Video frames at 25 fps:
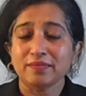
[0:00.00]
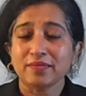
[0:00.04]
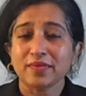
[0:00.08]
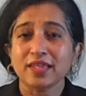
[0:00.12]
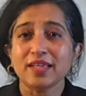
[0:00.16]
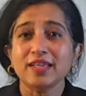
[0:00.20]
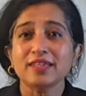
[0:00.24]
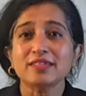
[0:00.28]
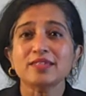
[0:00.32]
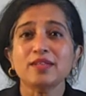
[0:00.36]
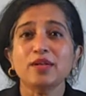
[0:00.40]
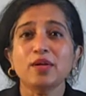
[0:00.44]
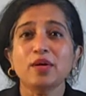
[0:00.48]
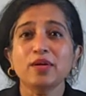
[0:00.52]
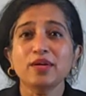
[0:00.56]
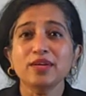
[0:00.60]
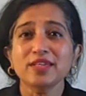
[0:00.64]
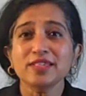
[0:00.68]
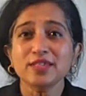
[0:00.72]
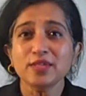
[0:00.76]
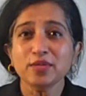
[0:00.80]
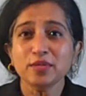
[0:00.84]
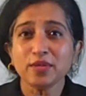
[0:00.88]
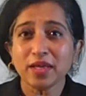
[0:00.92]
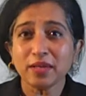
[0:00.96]
as long
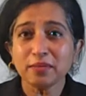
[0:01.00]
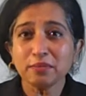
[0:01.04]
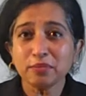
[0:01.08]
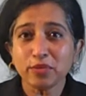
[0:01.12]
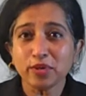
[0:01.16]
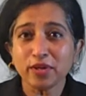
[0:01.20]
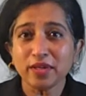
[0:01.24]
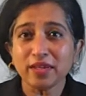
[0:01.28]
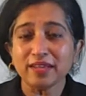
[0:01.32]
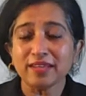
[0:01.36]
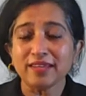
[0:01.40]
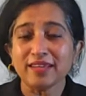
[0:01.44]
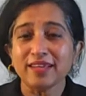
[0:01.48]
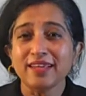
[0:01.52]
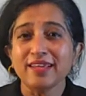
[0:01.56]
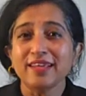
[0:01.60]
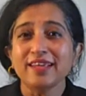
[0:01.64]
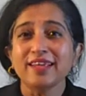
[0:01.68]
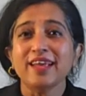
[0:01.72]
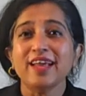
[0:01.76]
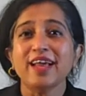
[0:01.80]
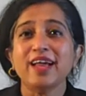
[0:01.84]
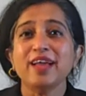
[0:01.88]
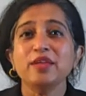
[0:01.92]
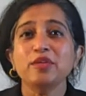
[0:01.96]
as you can breathe
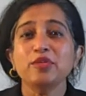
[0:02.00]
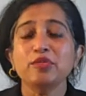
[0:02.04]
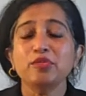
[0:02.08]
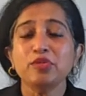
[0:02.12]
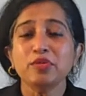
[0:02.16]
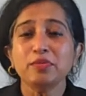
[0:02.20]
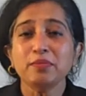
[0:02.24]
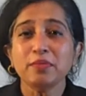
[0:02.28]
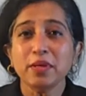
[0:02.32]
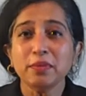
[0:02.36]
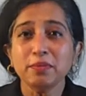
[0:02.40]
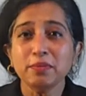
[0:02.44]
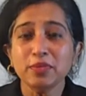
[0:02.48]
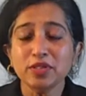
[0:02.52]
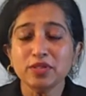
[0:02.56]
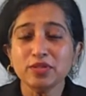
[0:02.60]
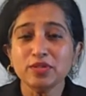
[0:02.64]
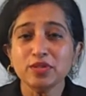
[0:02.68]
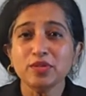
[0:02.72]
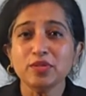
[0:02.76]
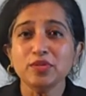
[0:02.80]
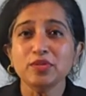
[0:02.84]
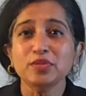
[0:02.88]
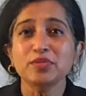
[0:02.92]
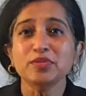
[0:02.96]
and you remember
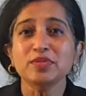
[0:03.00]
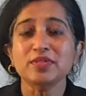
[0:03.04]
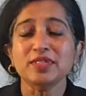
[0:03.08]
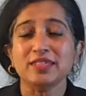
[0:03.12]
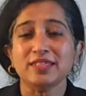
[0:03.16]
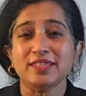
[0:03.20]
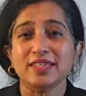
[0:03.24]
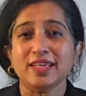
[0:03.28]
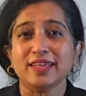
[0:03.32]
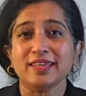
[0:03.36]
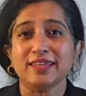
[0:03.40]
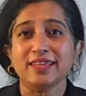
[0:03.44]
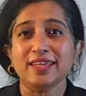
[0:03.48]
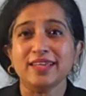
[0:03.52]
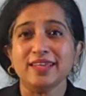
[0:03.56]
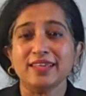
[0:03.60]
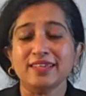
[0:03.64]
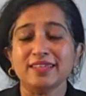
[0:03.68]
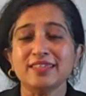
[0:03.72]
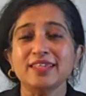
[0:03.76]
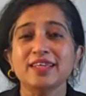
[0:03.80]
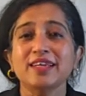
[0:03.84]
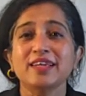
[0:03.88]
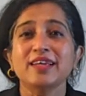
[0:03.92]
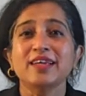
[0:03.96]
to use the
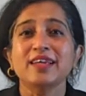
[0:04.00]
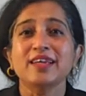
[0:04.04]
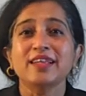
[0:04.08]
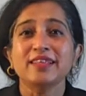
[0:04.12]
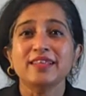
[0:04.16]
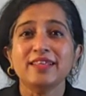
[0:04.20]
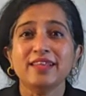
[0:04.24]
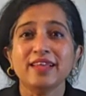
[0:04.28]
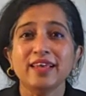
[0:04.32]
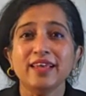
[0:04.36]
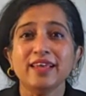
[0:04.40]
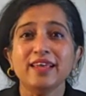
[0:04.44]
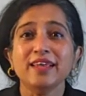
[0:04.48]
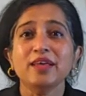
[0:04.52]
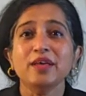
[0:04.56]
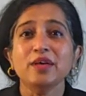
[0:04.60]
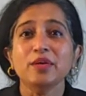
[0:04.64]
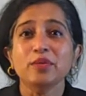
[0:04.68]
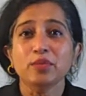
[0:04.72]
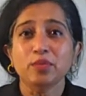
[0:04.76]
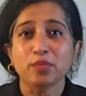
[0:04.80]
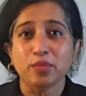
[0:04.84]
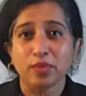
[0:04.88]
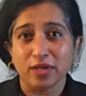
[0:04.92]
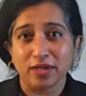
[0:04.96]
techniques, they
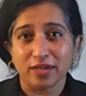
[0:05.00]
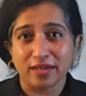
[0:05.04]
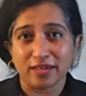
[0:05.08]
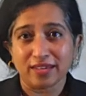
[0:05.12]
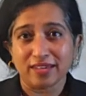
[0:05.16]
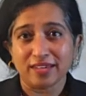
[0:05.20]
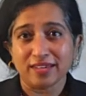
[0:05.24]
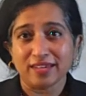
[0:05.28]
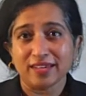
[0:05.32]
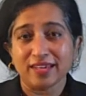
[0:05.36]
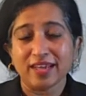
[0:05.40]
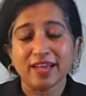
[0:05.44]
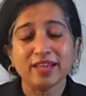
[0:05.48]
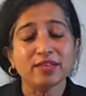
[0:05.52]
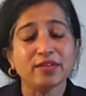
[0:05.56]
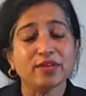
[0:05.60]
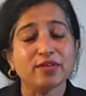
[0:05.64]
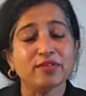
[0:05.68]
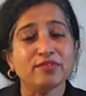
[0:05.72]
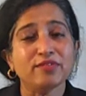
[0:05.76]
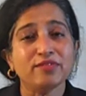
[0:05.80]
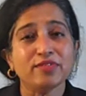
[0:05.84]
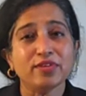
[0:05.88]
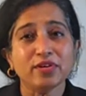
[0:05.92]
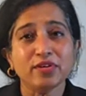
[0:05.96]
work and
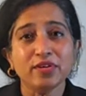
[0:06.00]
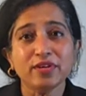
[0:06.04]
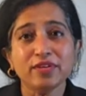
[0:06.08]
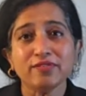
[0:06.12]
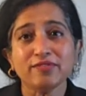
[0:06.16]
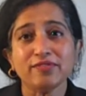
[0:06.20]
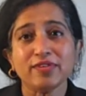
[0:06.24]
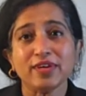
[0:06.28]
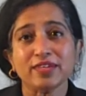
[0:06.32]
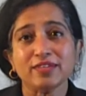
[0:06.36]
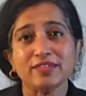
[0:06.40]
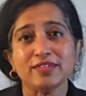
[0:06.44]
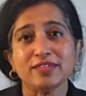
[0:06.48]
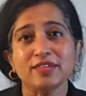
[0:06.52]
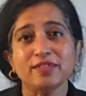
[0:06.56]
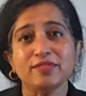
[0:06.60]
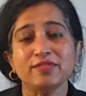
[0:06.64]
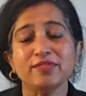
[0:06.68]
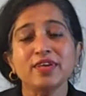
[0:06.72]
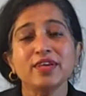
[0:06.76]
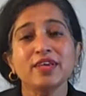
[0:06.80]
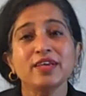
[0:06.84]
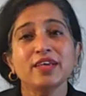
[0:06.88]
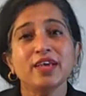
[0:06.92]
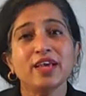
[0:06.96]
they're very effective
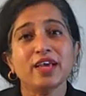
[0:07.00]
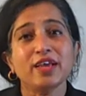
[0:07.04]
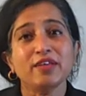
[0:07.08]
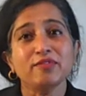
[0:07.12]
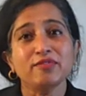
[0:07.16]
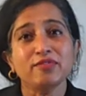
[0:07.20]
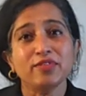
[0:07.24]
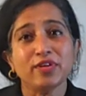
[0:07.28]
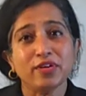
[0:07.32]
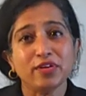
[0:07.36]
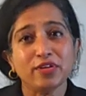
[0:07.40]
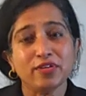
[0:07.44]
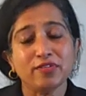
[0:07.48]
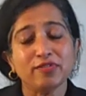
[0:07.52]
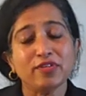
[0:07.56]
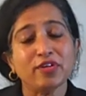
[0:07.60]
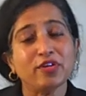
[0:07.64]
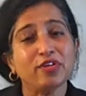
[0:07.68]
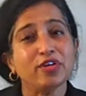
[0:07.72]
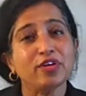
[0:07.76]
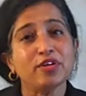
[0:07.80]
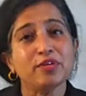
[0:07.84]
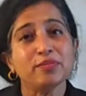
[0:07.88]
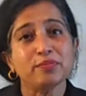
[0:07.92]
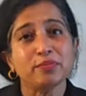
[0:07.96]
and very,
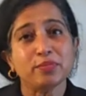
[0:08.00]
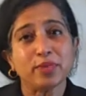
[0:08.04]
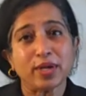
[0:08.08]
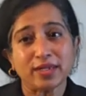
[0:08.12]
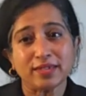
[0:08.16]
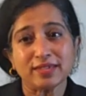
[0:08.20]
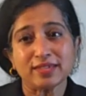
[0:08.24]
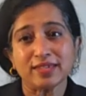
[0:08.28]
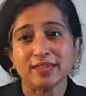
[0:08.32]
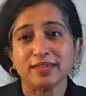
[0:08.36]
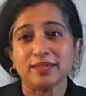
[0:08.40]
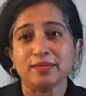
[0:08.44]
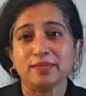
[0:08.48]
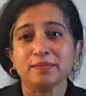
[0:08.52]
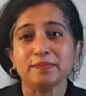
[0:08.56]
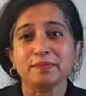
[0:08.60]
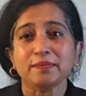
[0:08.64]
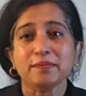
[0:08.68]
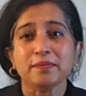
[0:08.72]
very practical.